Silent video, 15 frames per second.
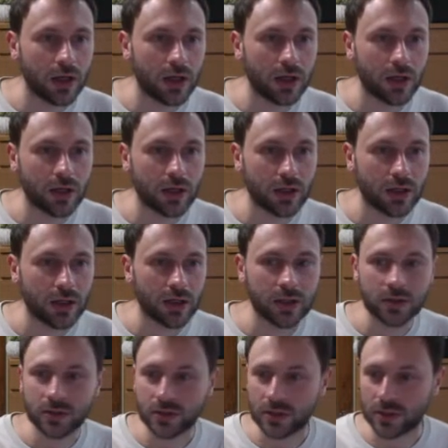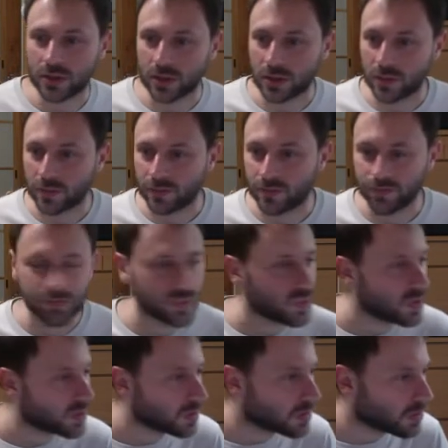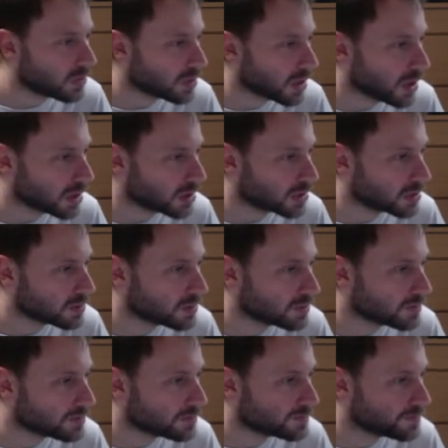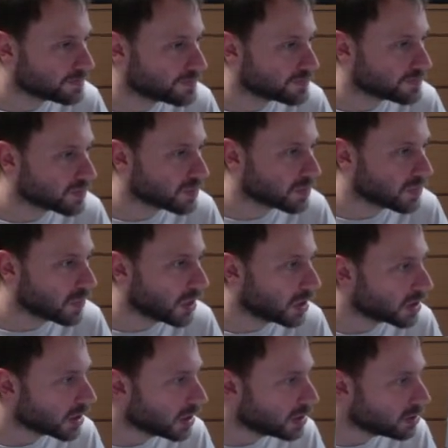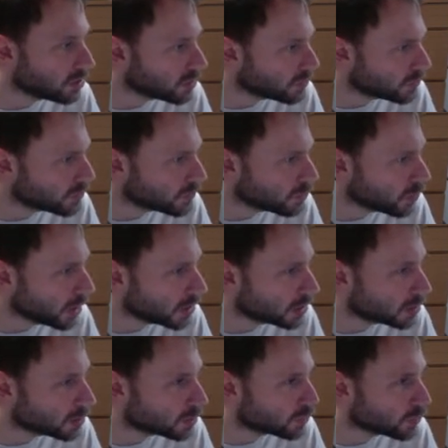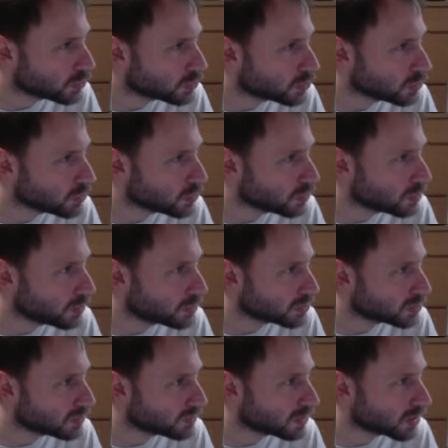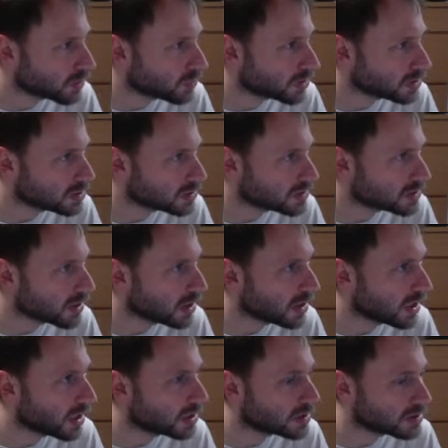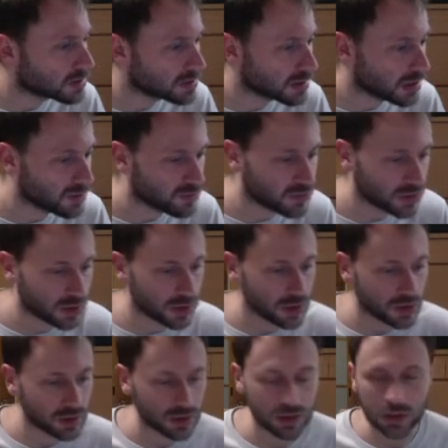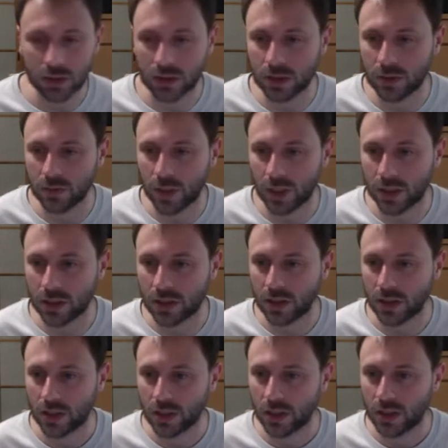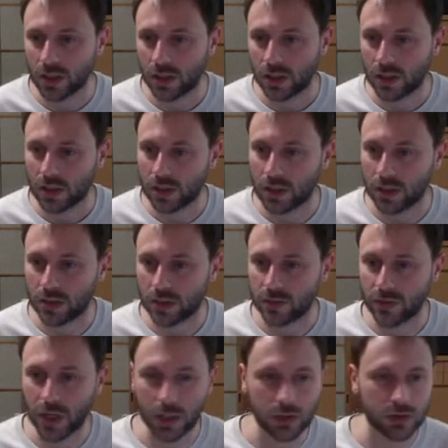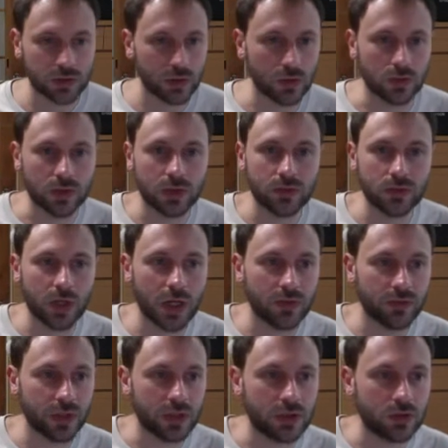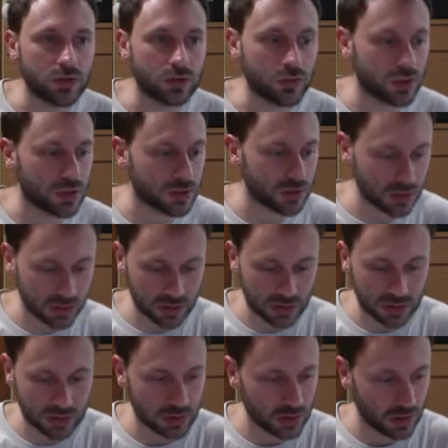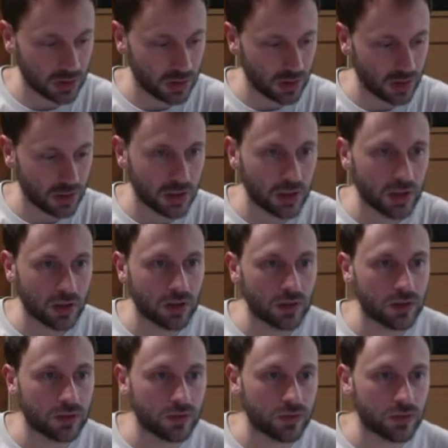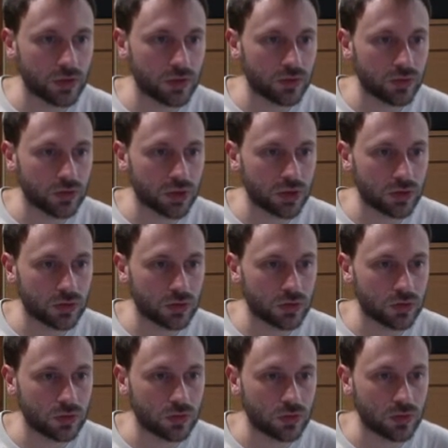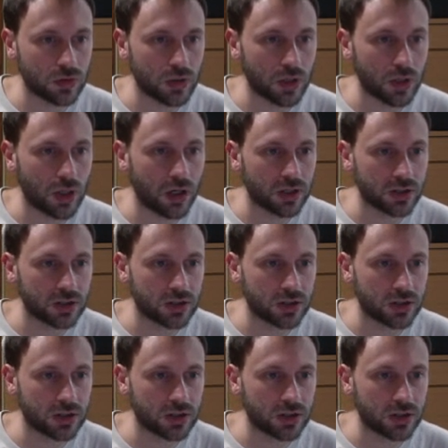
And okay, I kind of went through most of the questions I had saved here in my file, so if you have any other questions, feel free to ask.